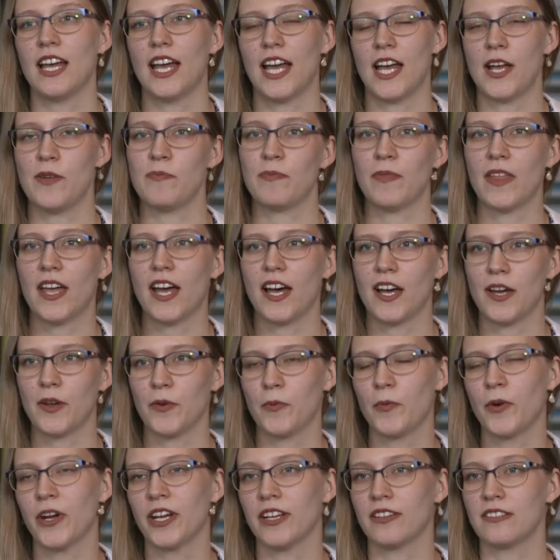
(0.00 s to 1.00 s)
I
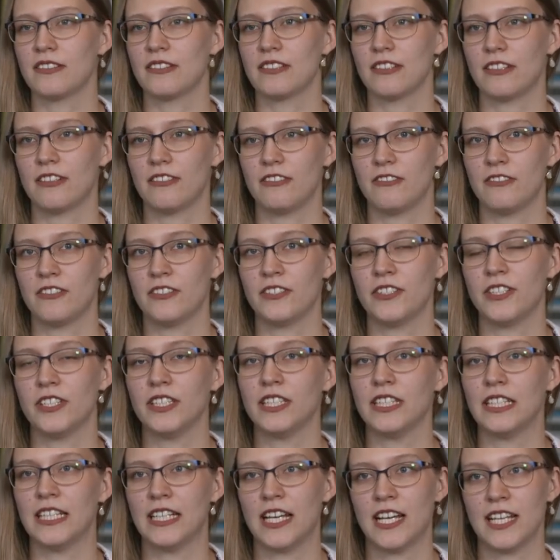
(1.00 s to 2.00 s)
worked
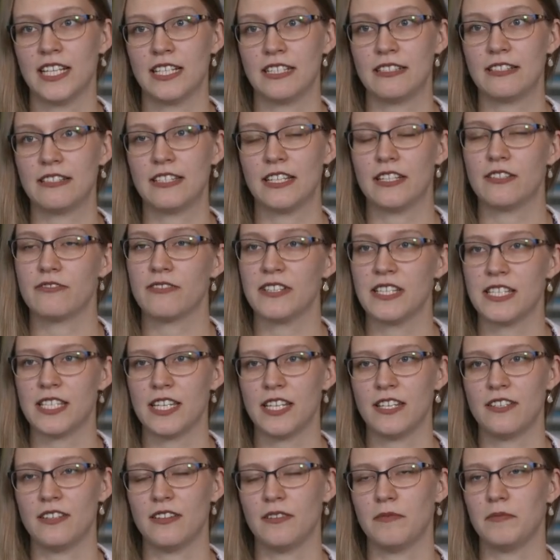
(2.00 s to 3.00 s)
on the
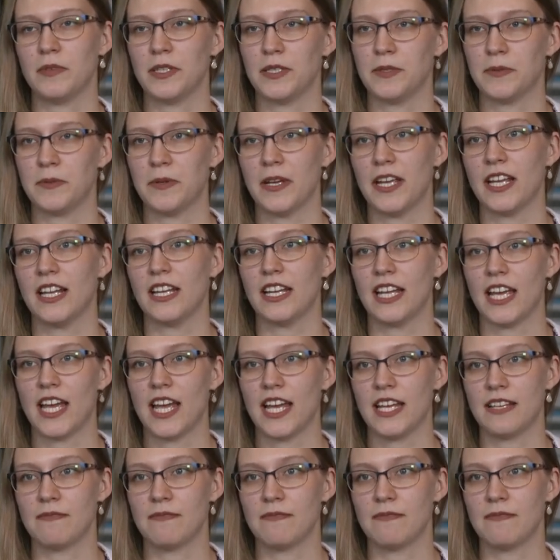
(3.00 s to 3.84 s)
transition between